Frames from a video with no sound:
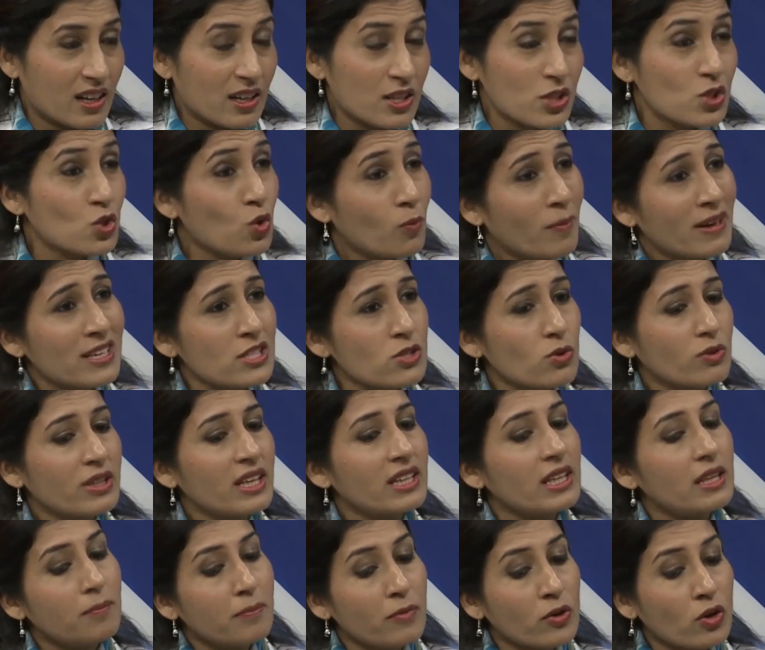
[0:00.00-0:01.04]
So much so that
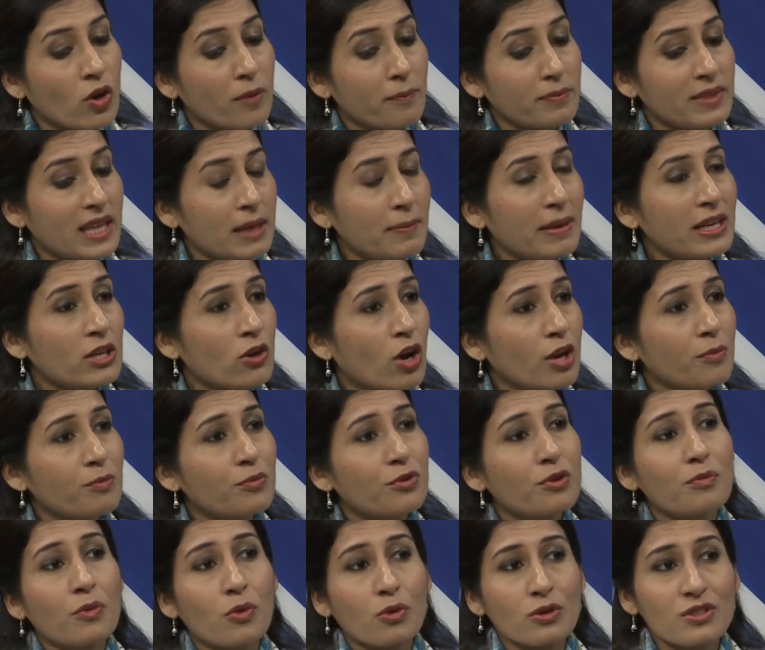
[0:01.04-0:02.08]
they may not
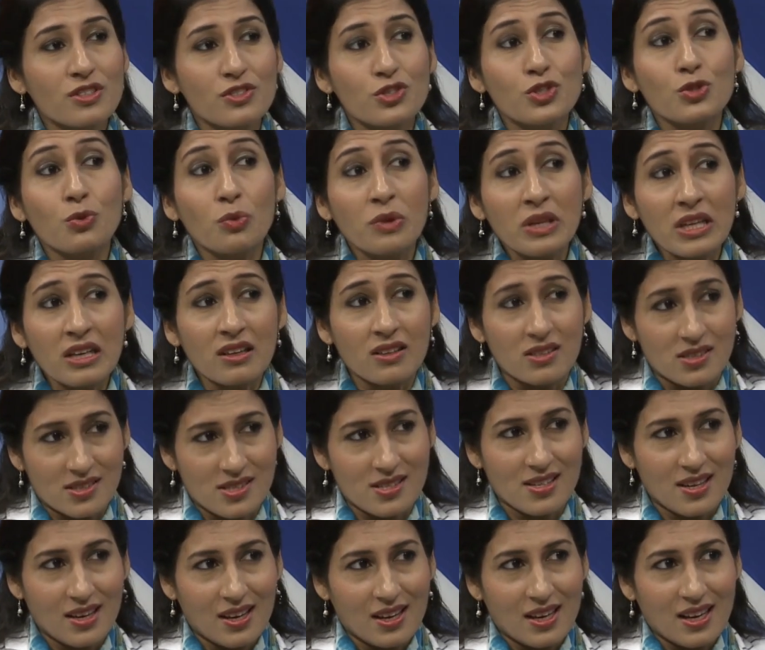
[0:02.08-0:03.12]
promote
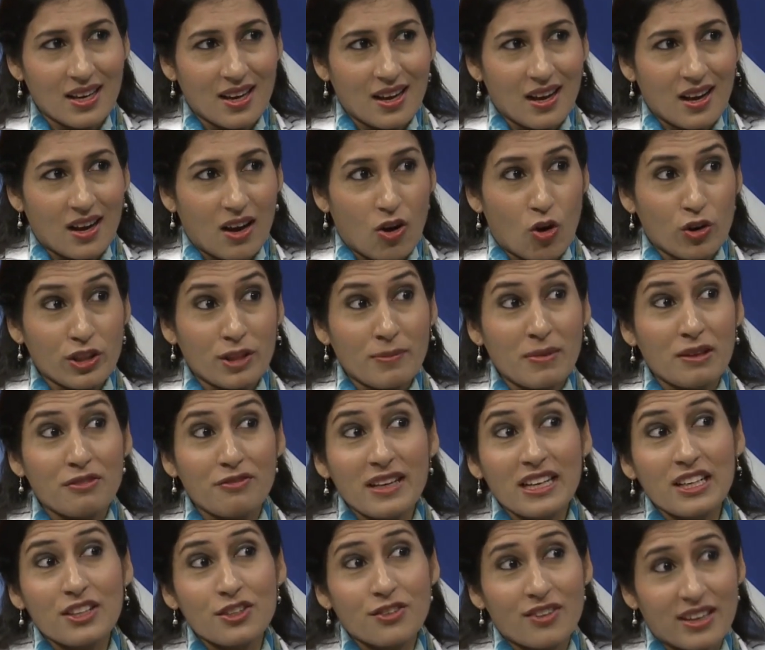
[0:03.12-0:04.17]
juniors, or they may
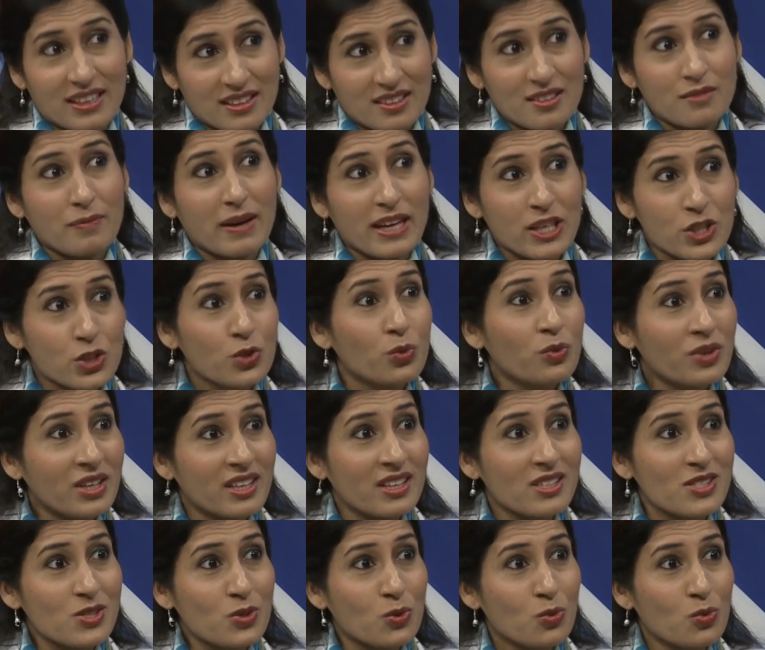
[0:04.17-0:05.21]
feel threatened by
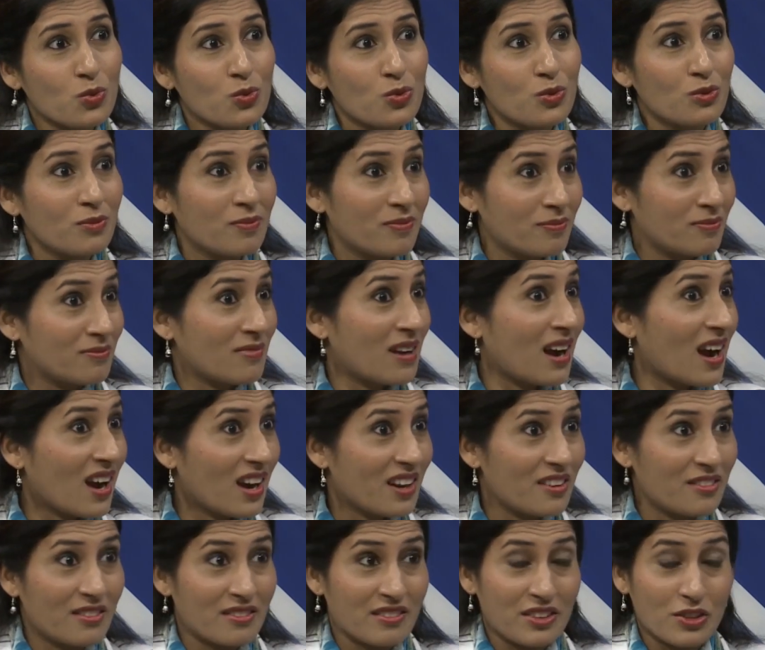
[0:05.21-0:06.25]
juniors who
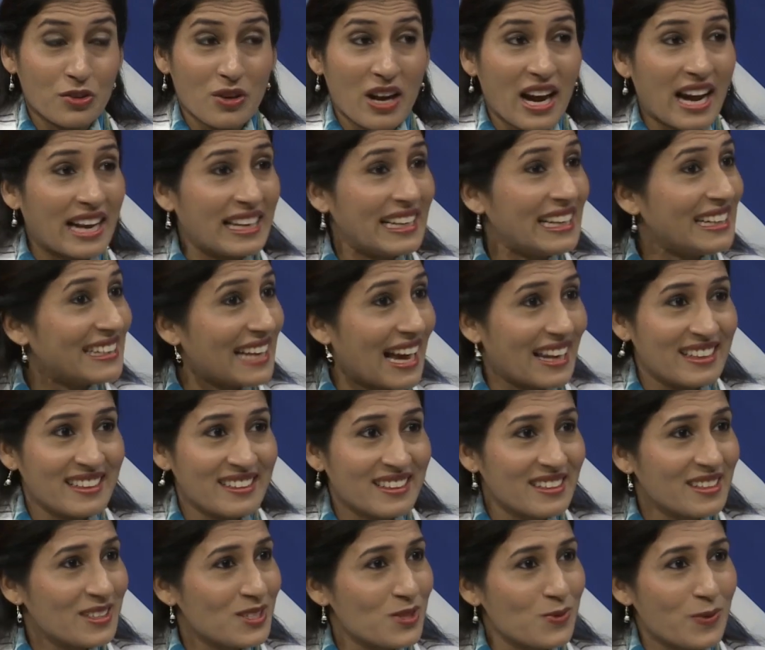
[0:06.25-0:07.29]
are, you know, highly
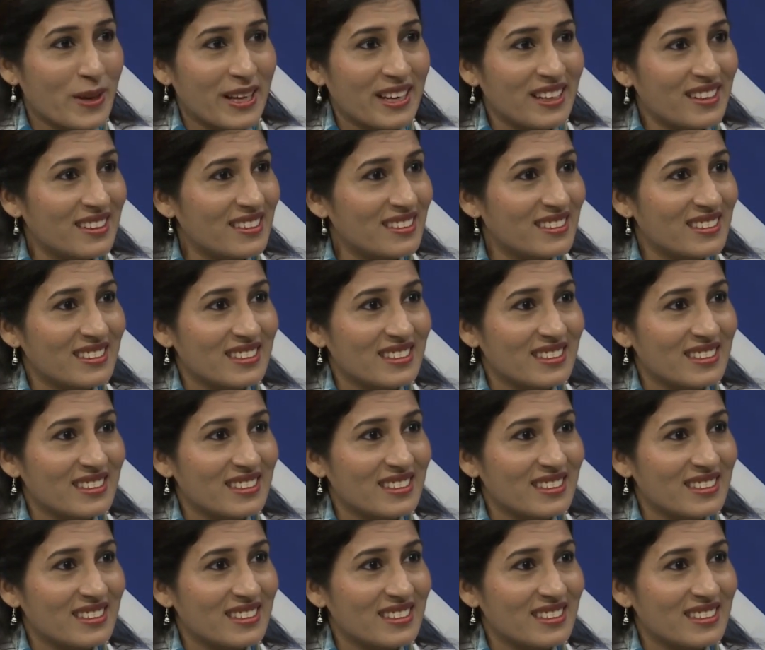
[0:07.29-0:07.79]
talented as well.